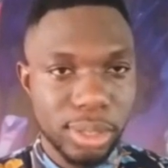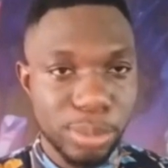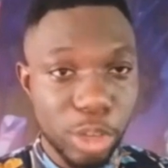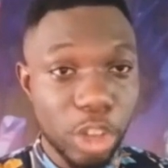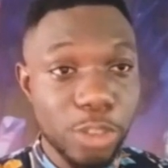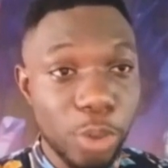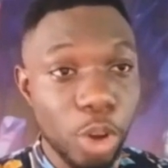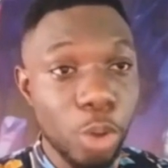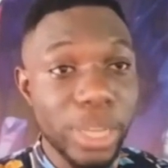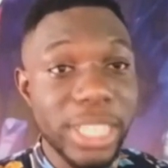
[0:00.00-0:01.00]
Because
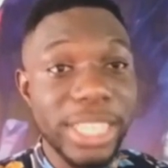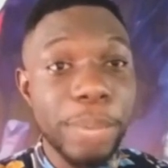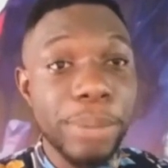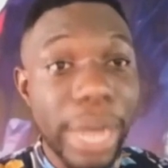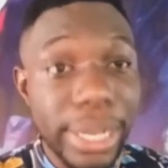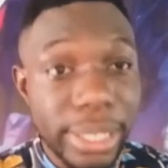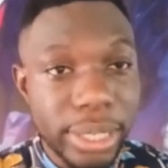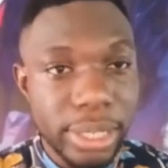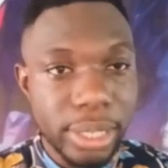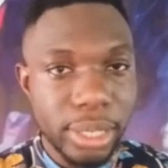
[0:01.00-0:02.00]
following is a price.
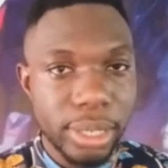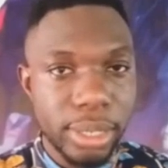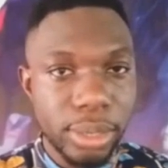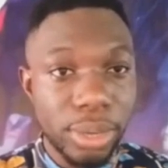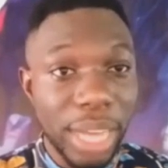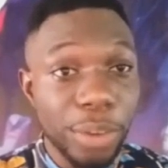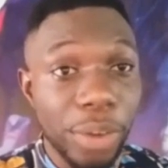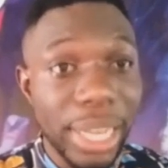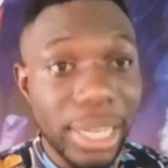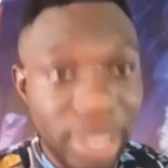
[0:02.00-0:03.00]
You can't
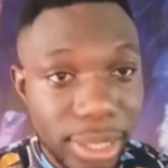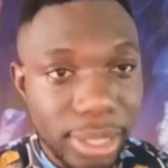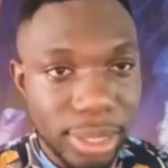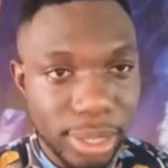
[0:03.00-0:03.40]
forget it.